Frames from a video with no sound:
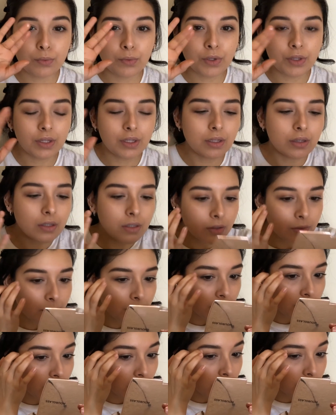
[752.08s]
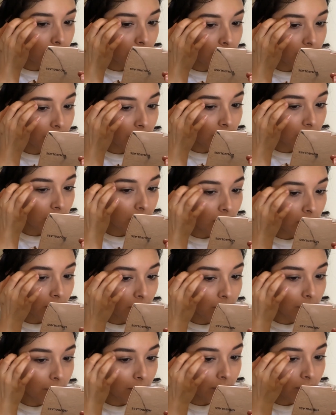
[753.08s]
with a little bit on my finger, I
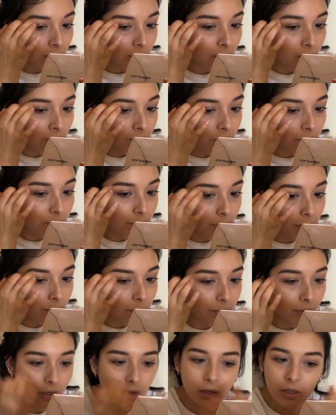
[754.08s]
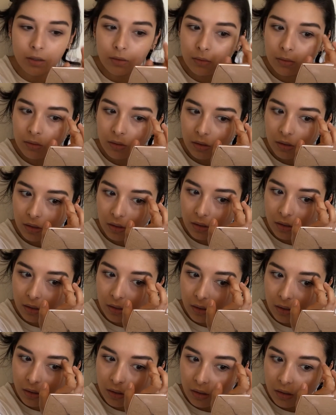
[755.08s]
put it over my brow,
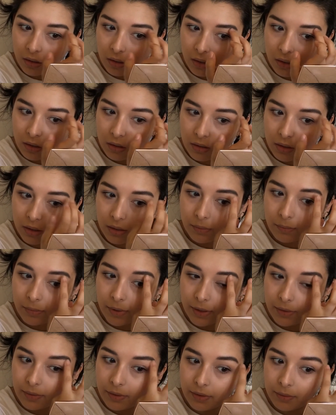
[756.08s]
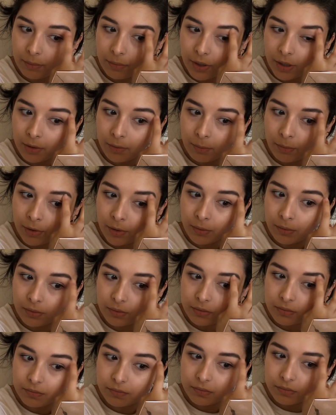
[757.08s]
like by the brow
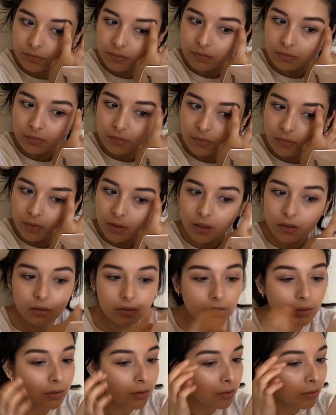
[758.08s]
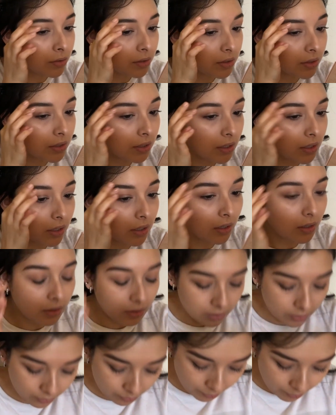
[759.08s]
bone, just so it's like a little